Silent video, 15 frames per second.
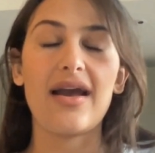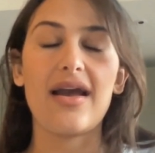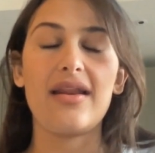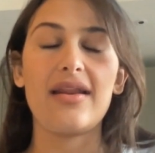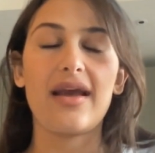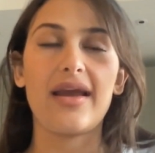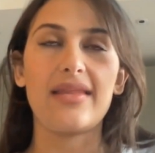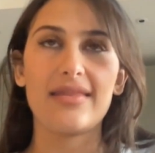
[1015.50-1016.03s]

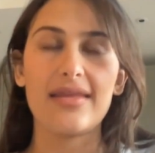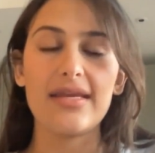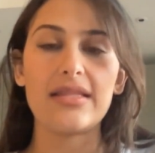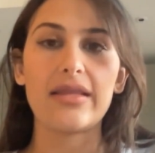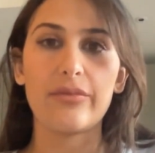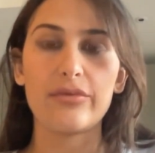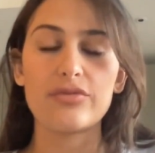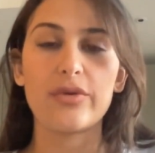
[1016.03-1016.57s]
And I think
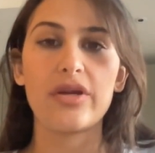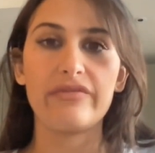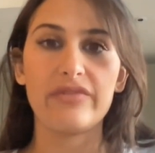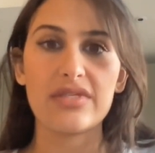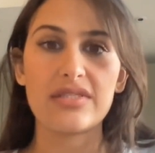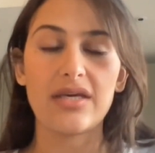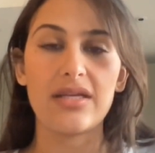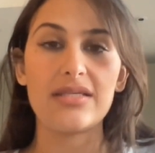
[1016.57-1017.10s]
that was one of the
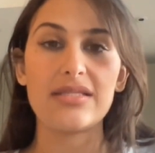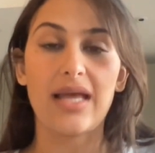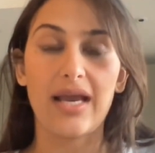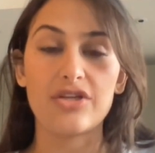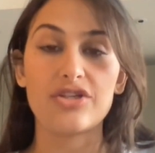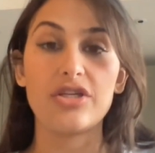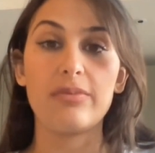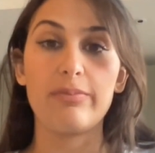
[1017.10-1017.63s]
studies that
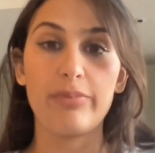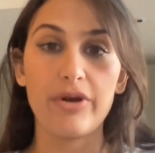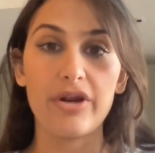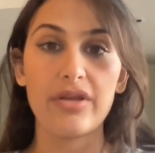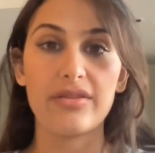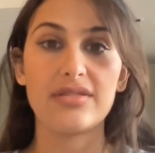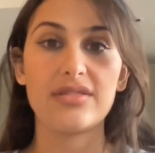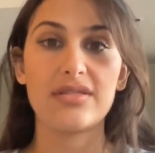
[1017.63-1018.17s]
actually
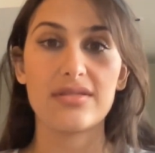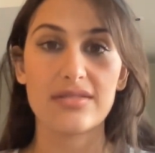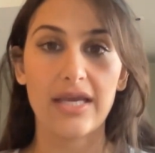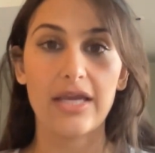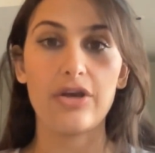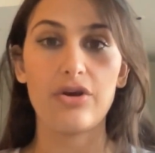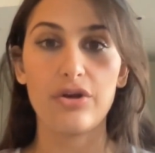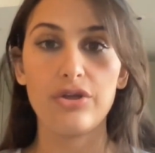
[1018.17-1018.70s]
birthed
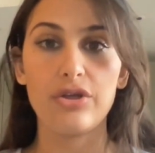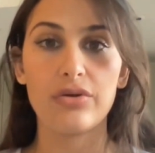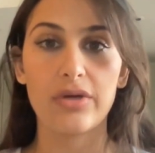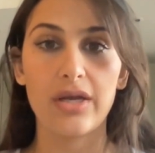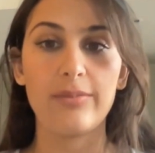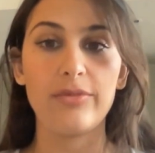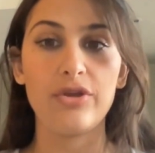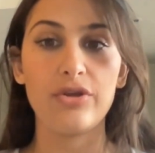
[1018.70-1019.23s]

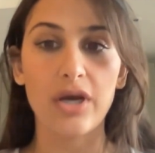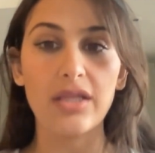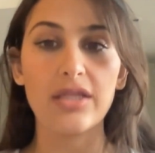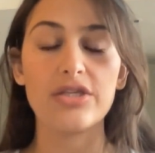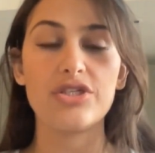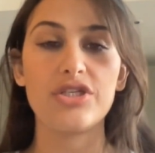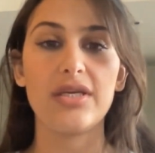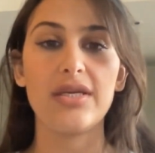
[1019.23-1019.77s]

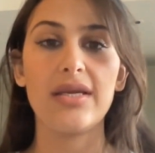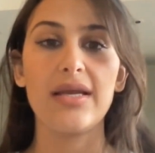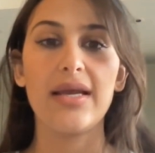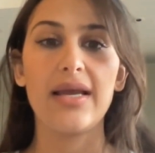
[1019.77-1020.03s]
psychoneuroimmunology,